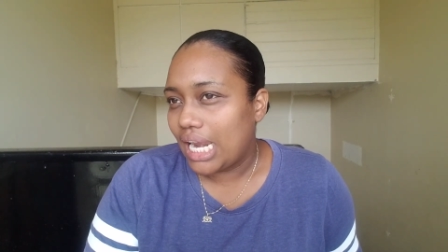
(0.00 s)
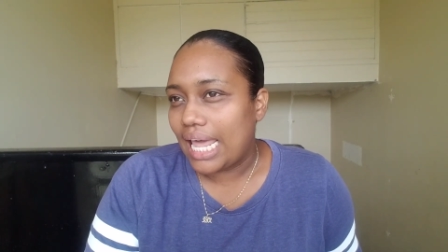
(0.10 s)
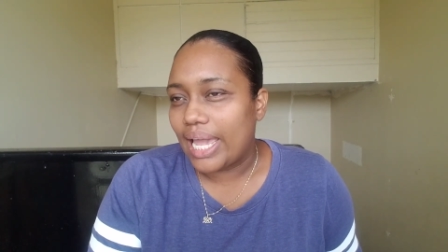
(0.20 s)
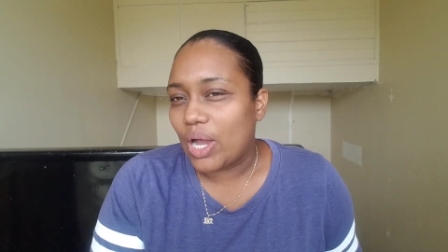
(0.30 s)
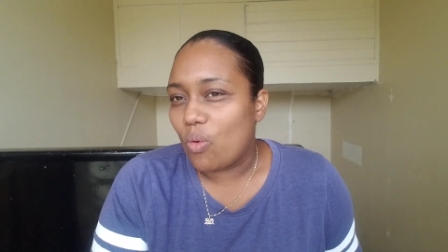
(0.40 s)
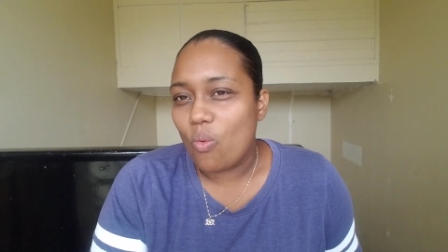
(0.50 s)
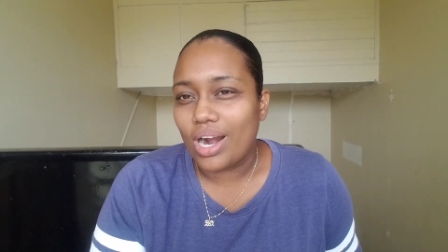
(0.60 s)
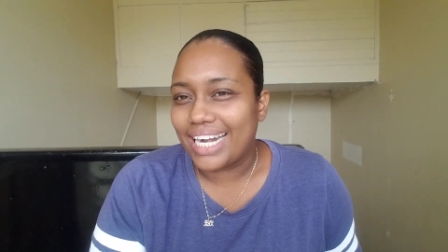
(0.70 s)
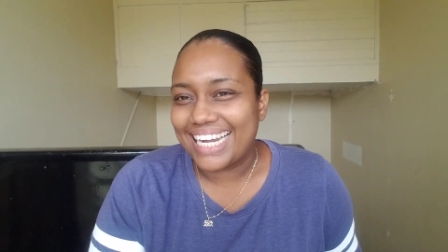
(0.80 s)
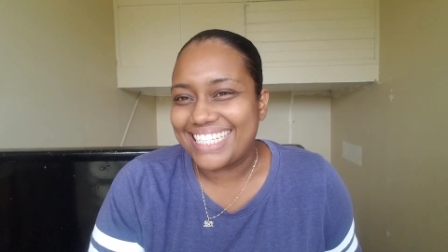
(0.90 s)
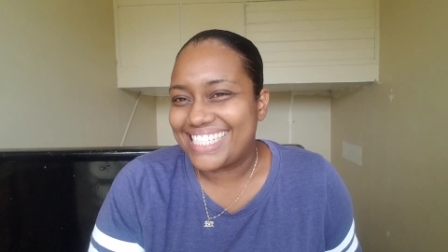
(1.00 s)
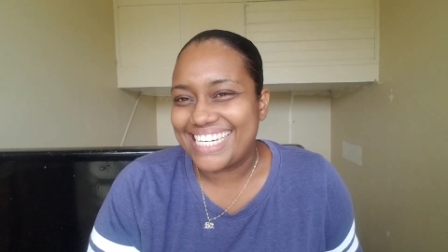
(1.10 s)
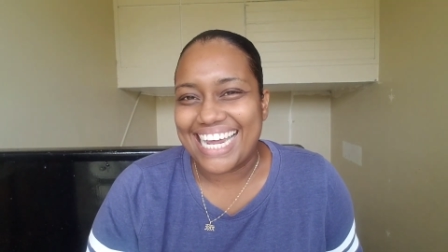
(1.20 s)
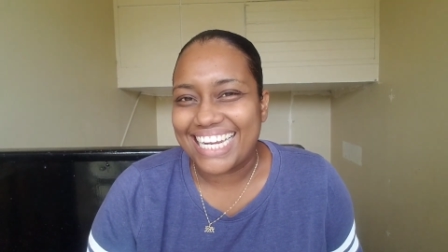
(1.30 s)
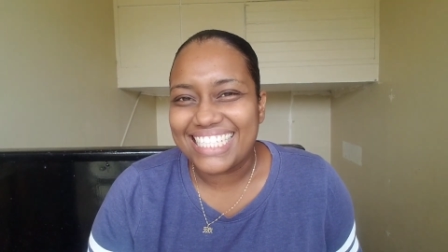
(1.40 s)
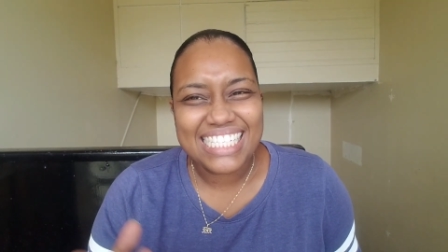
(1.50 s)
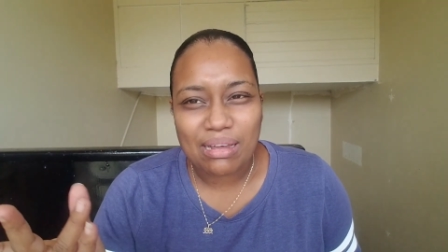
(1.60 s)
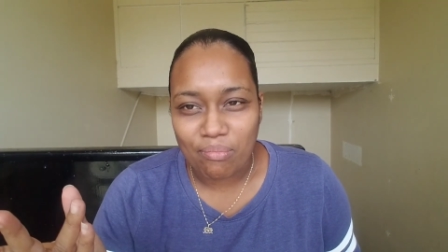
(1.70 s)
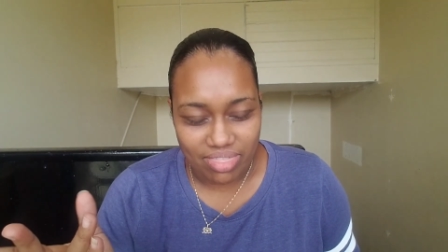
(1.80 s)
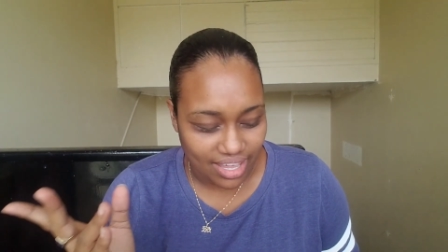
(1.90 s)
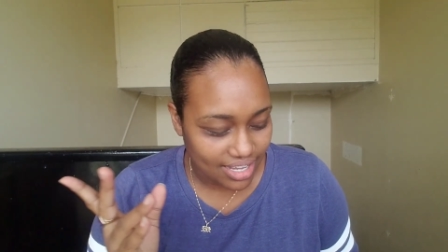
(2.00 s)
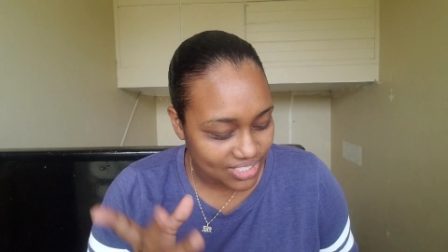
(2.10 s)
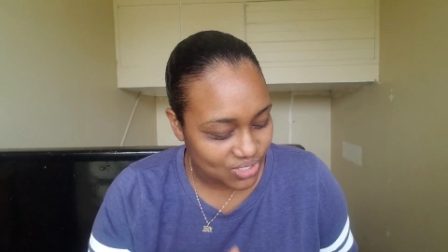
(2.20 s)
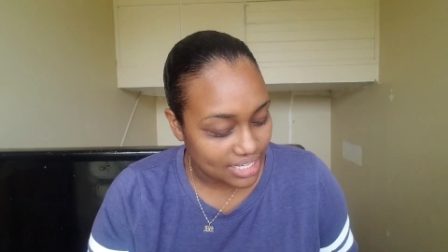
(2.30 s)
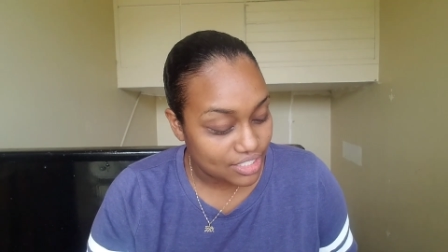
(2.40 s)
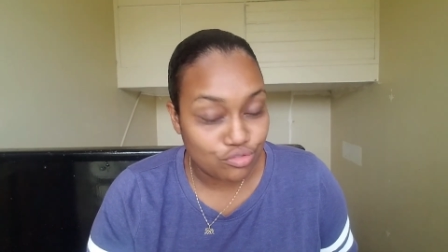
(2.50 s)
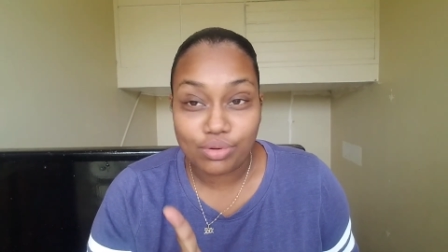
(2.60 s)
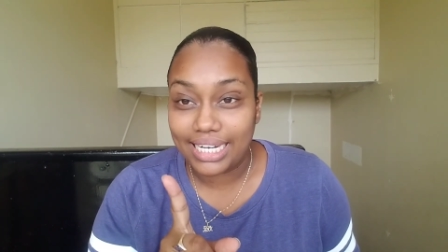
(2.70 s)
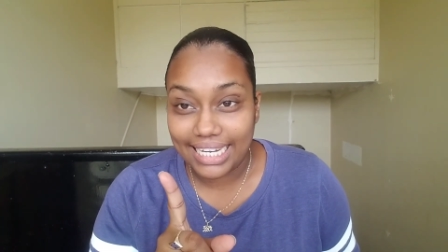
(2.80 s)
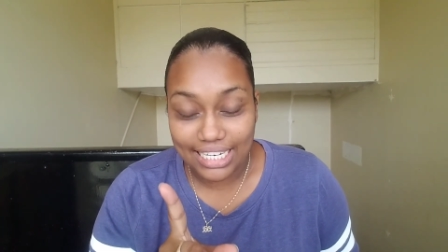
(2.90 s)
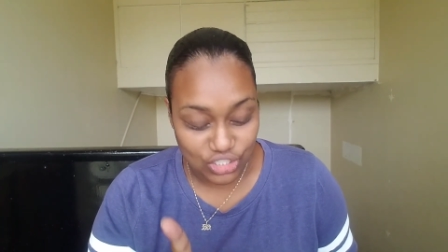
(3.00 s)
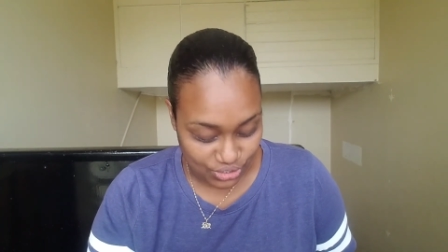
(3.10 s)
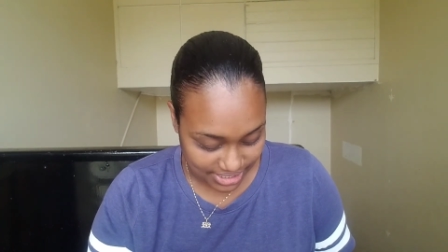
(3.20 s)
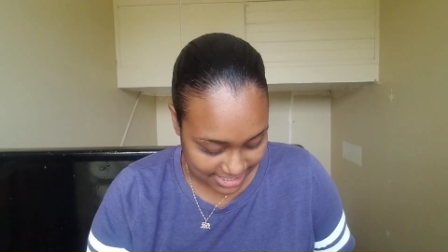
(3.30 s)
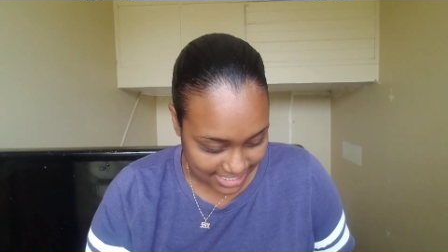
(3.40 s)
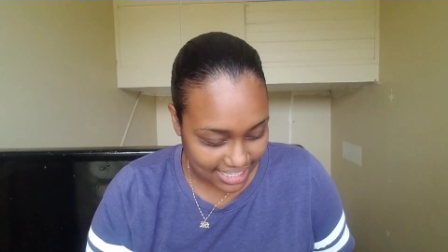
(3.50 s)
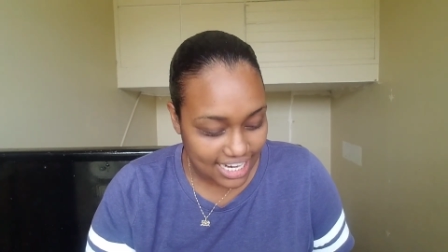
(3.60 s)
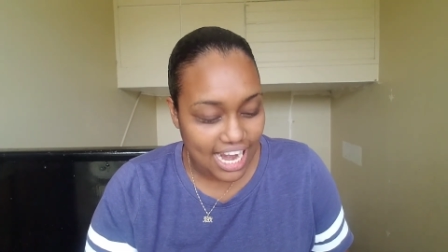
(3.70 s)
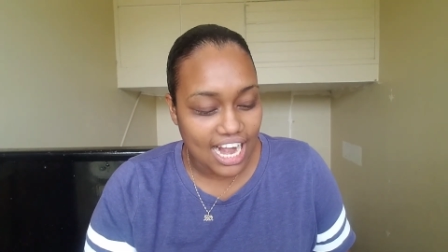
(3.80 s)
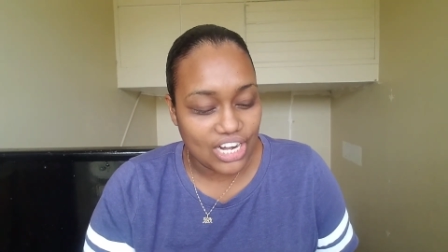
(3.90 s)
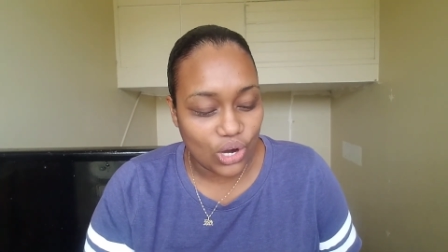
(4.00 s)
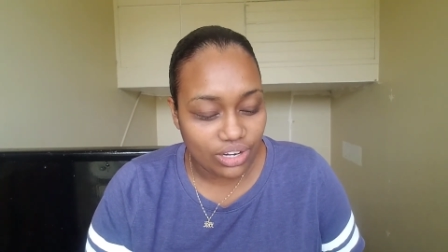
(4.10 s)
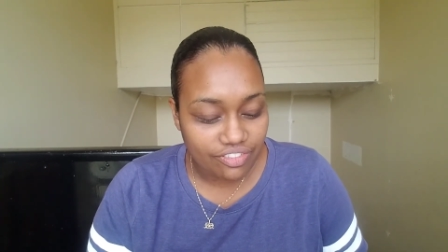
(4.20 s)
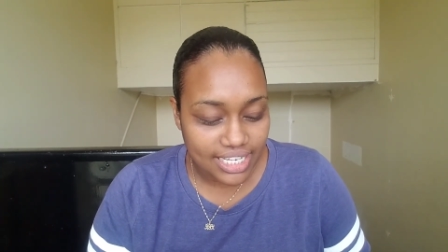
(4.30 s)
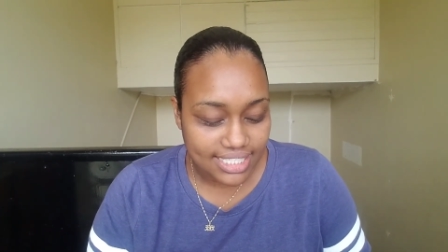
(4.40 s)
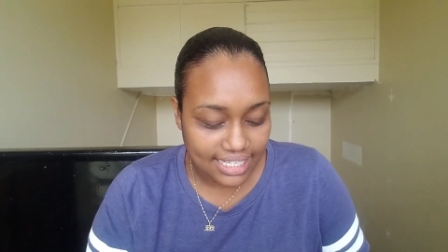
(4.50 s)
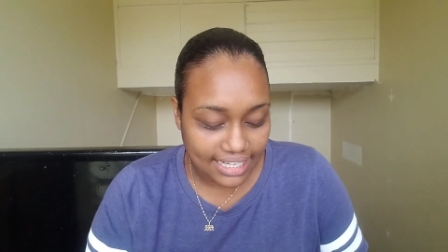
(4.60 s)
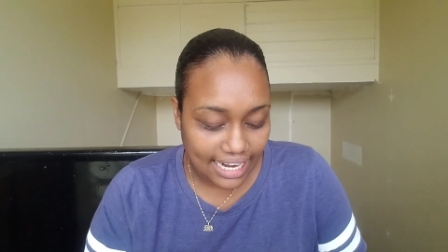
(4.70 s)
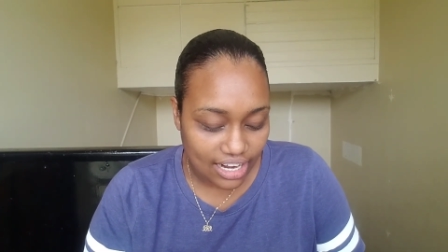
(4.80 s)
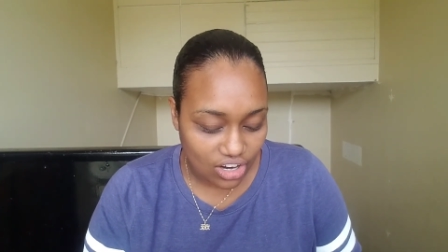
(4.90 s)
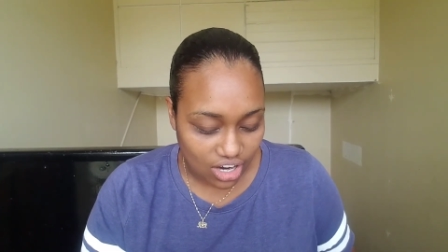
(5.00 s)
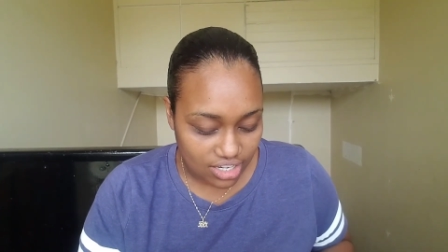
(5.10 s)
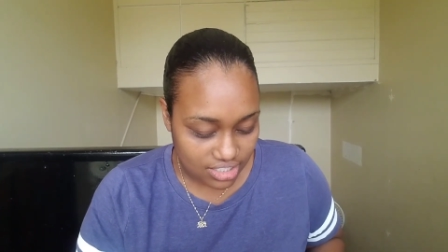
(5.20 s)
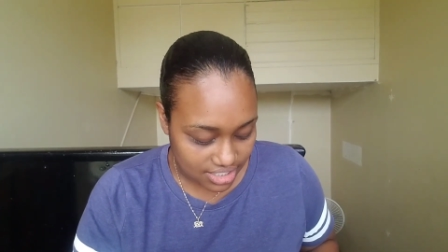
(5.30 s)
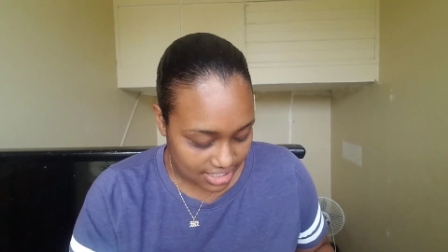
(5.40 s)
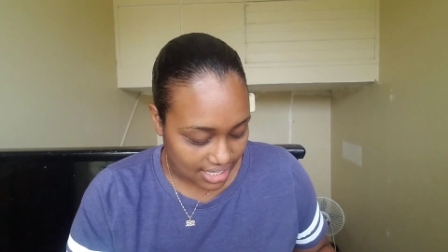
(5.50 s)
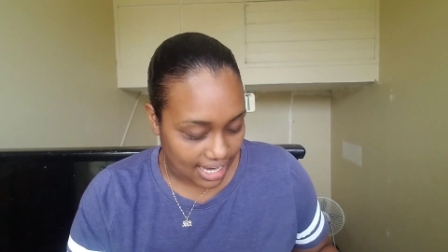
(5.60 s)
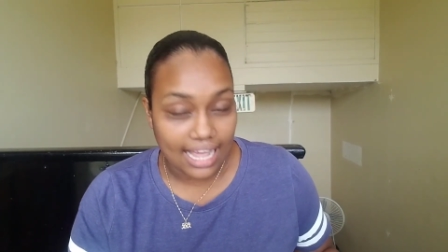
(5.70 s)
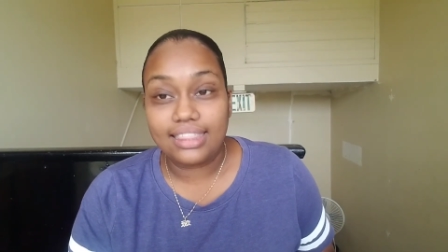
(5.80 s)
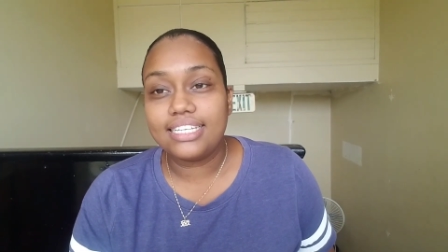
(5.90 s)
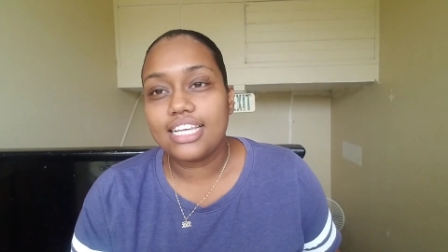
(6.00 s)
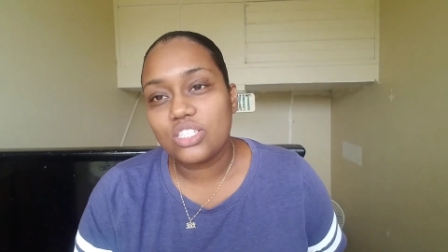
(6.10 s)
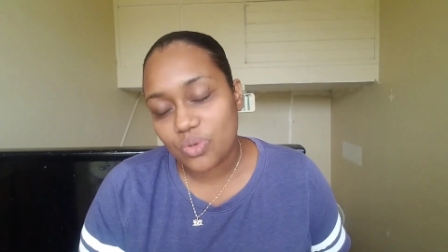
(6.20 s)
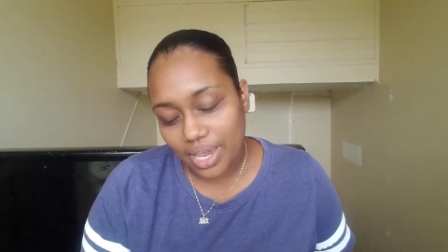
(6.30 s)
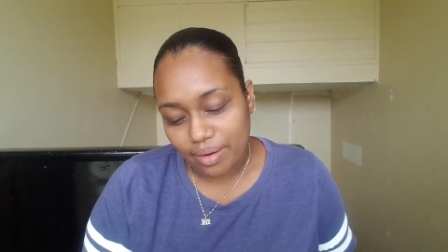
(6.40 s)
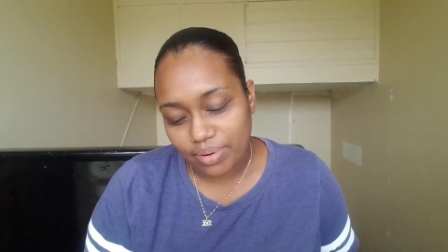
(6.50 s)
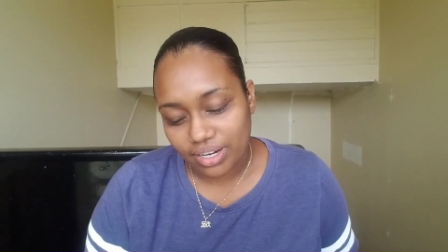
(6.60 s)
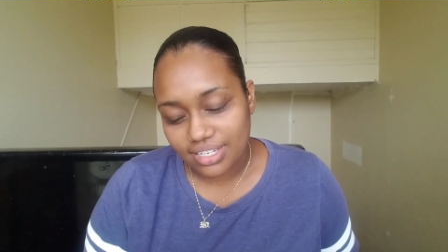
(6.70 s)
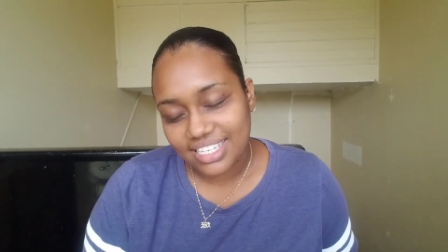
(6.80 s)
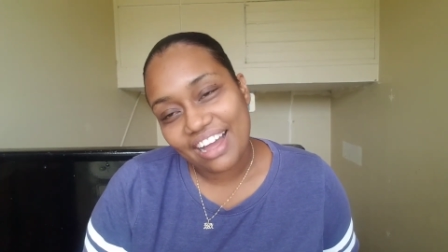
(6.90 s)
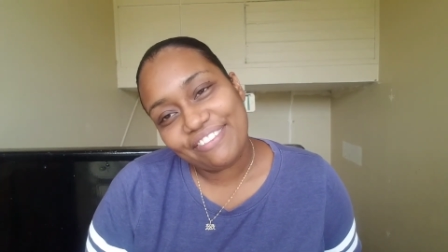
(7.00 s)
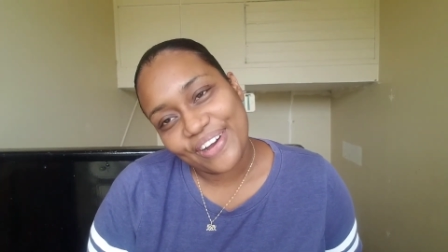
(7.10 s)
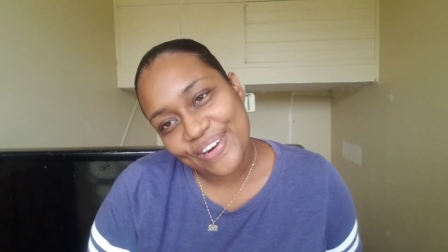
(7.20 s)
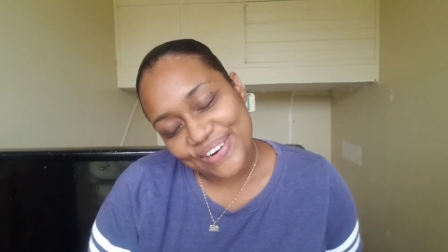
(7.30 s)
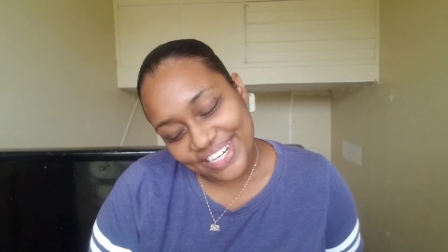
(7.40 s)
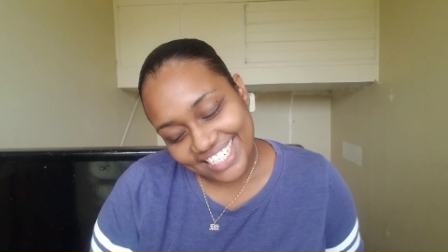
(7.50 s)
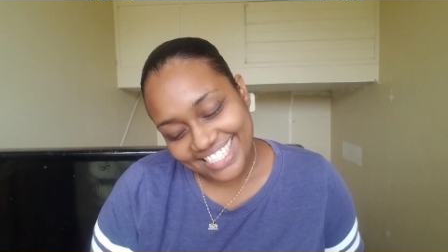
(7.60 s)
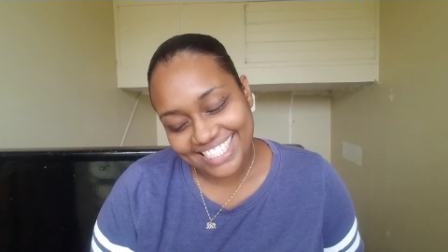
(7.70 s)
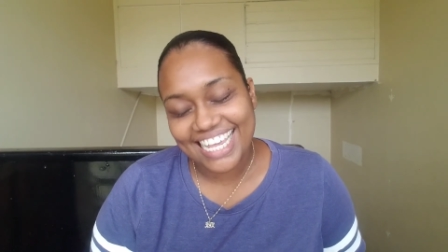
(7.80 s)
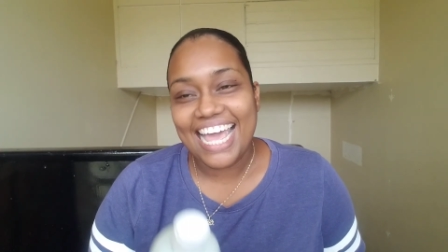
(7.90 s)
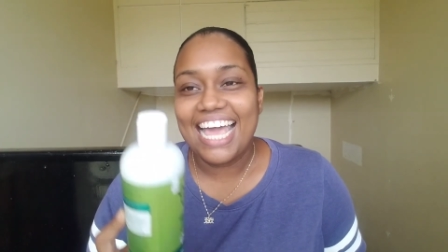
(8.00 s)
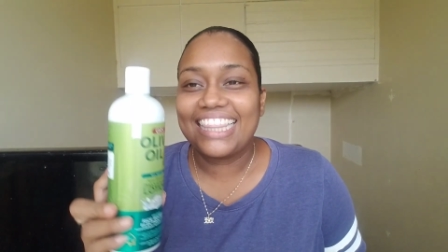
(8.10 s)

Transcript: like 199 something so that's really interesting now the first thing that I got and these are two hair products of course